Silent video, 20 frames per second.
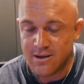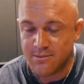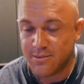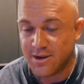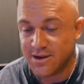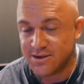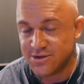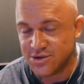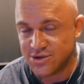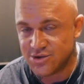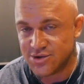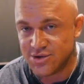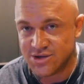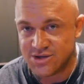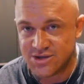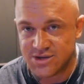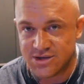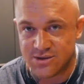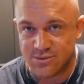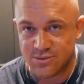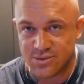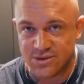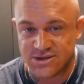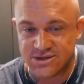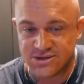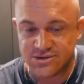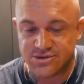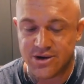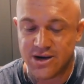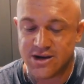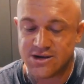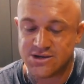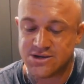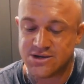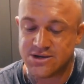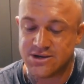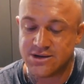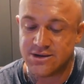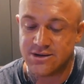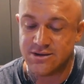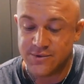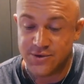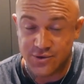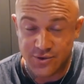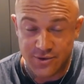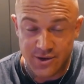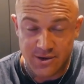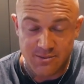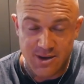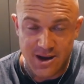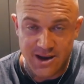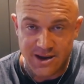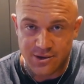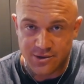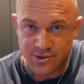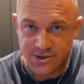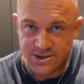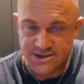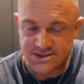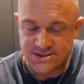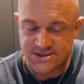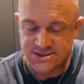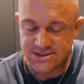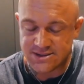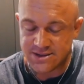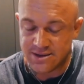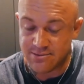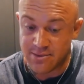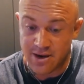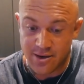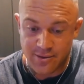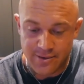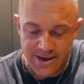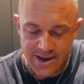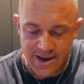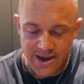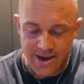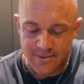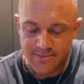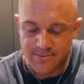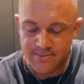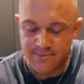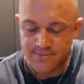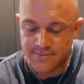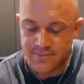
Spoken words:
my nutrition was structured during my illness and my rehab